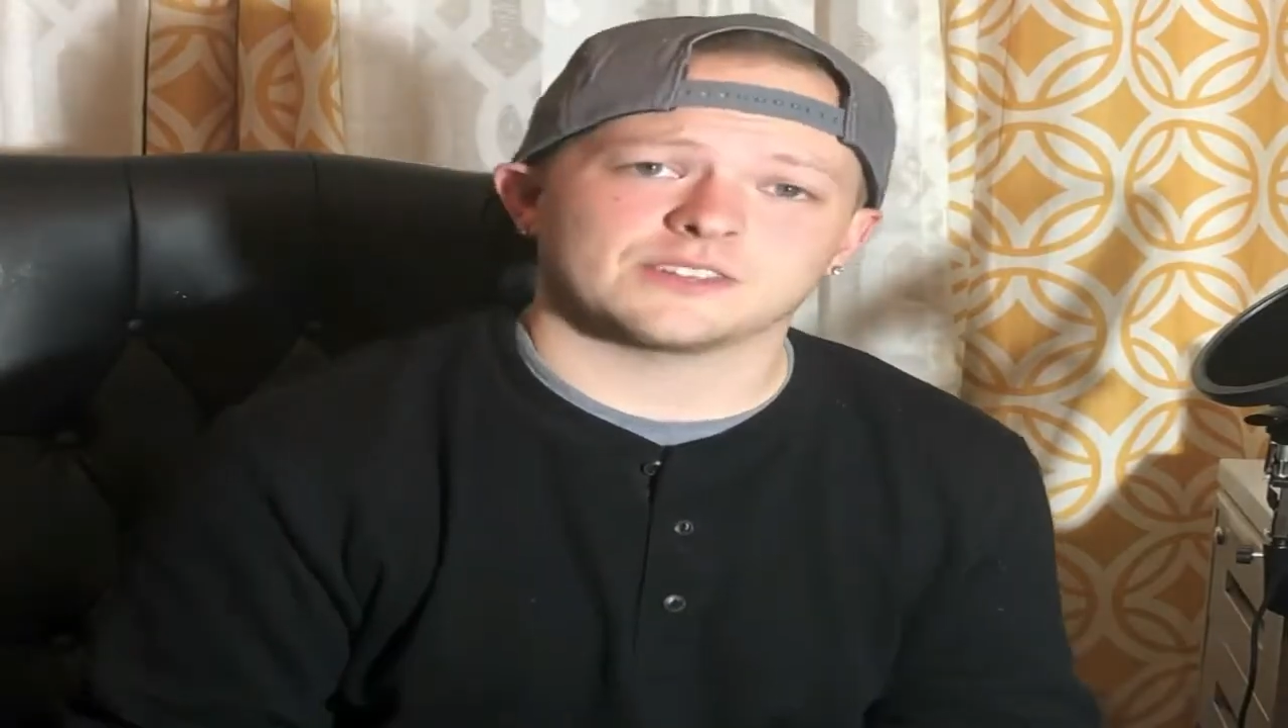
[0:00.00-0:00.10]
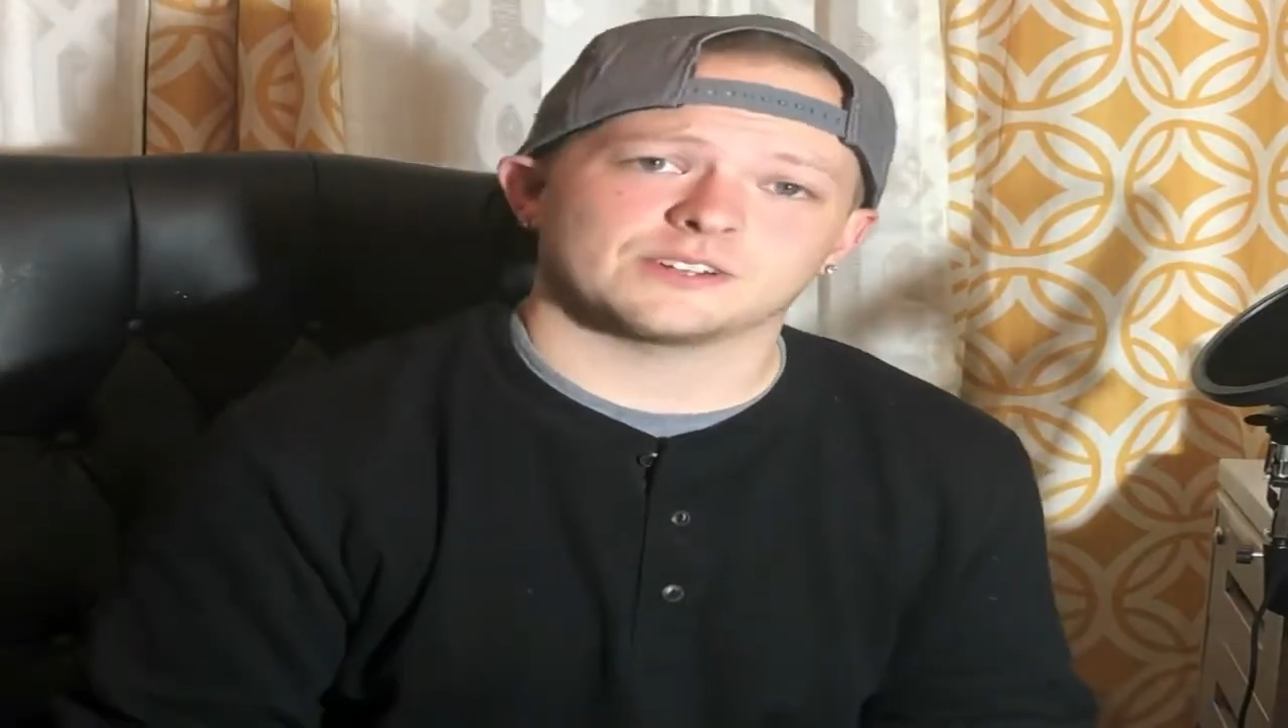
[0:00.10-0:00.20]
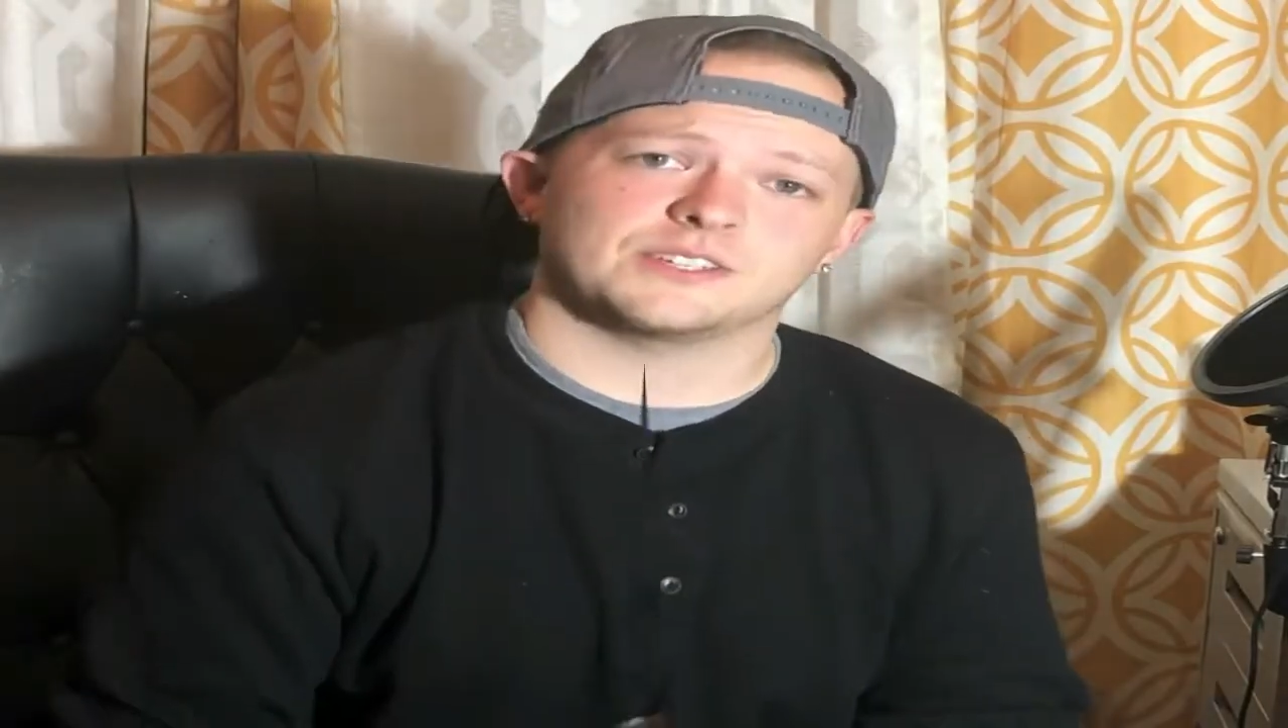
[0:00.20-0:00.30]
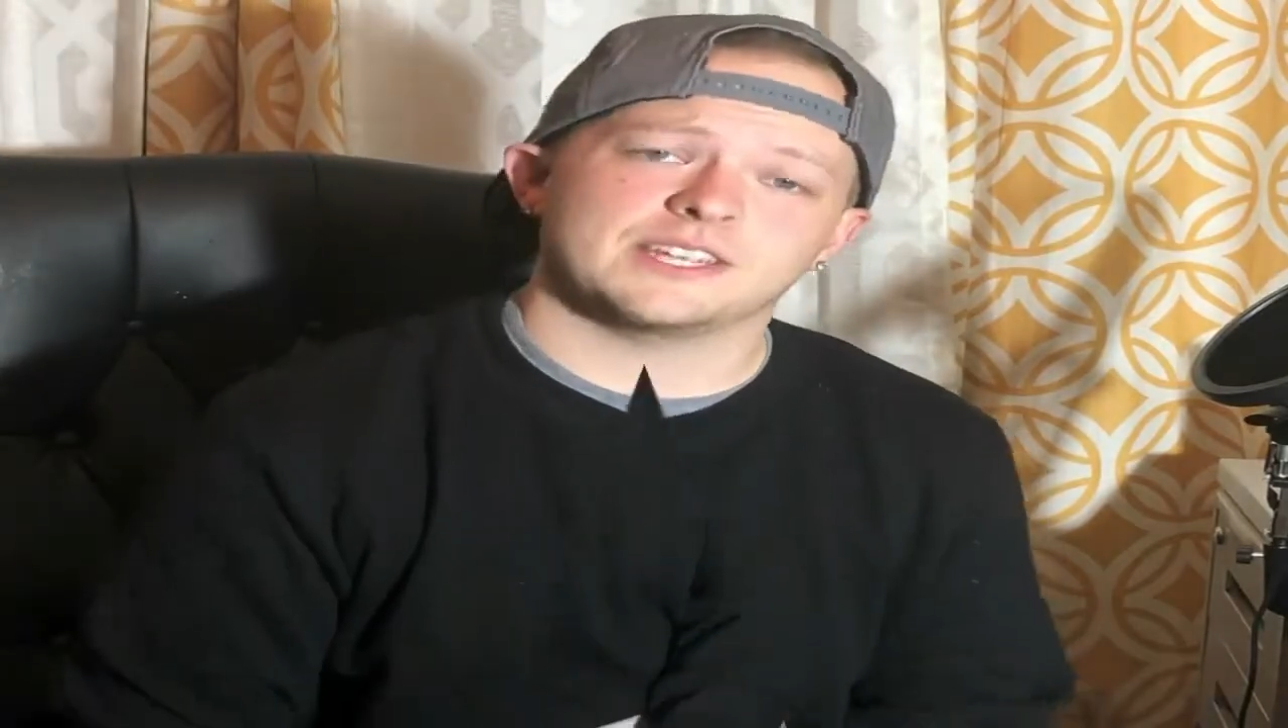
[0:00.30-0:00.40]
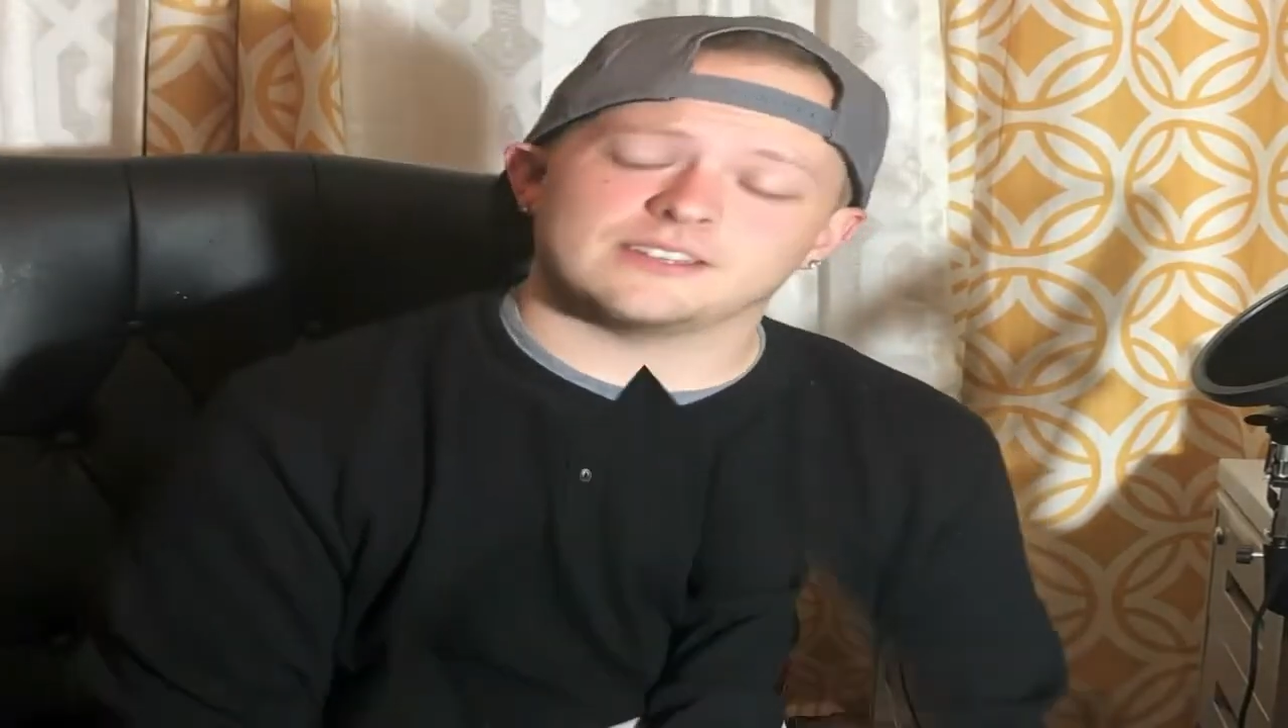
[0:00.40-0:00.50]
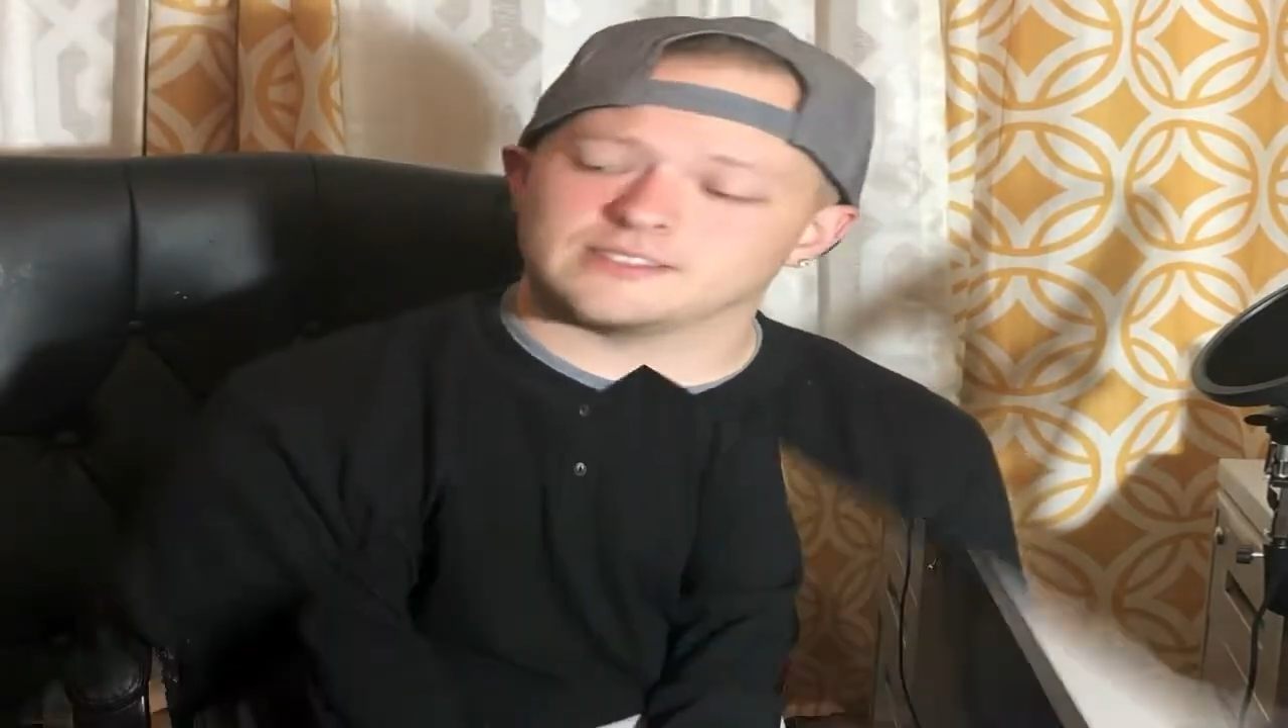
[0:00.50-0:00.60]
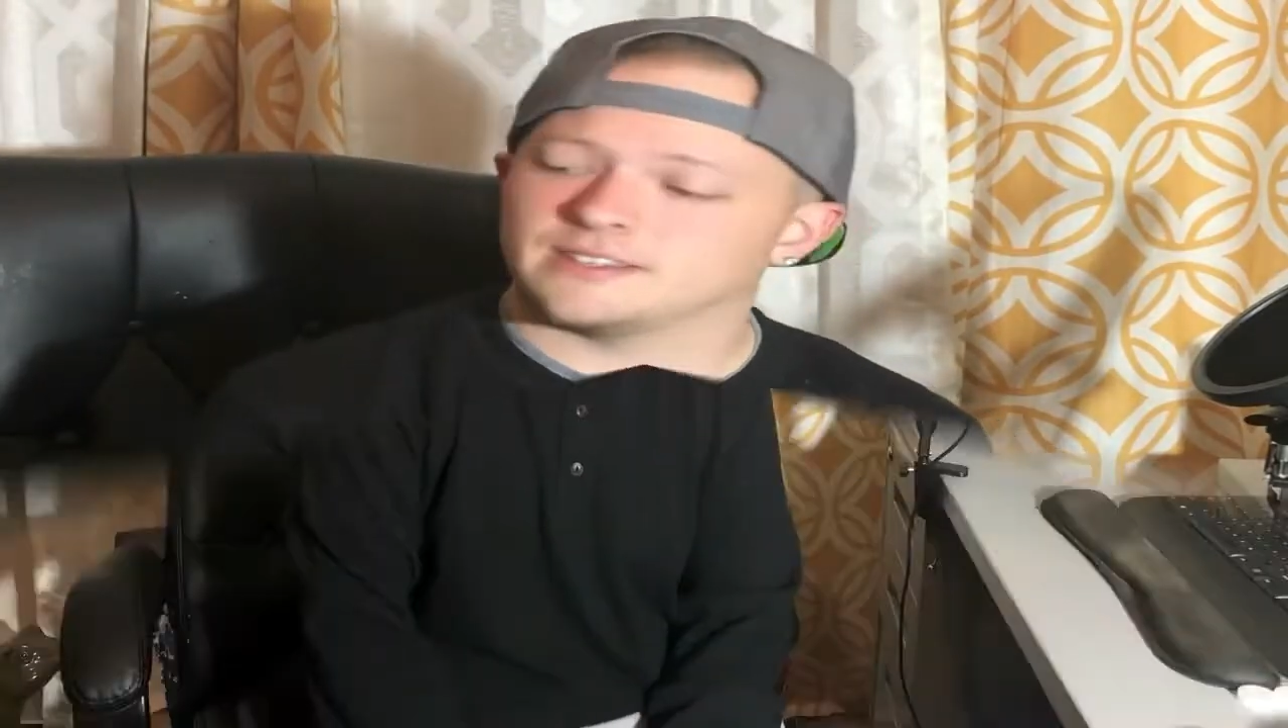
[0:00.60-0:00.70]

their teeth